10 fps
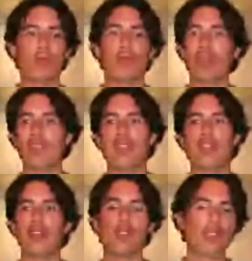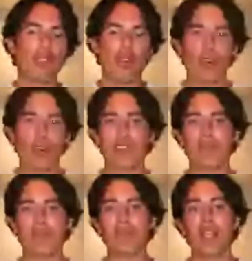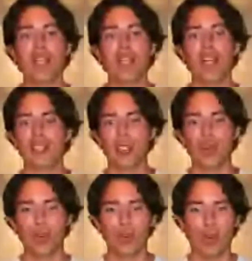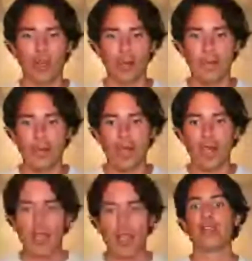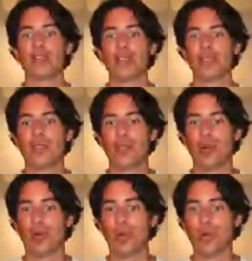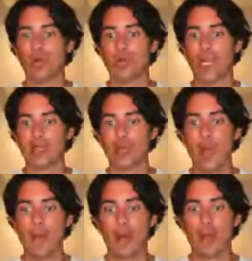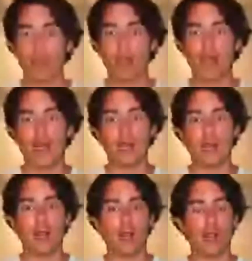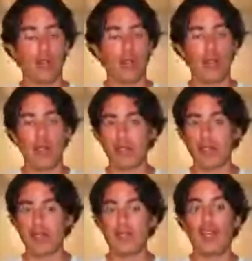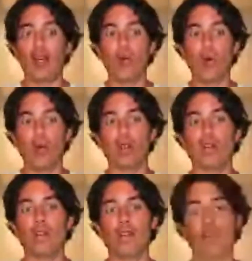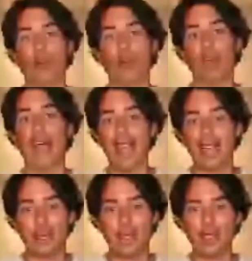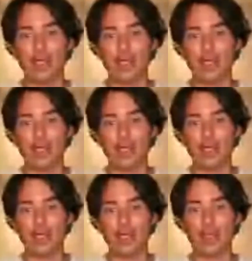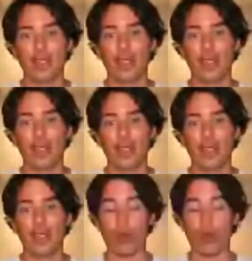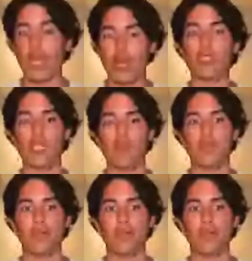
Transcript: with the universe and, and so on. So let's remember that this is a work for alignment and to work with the energy.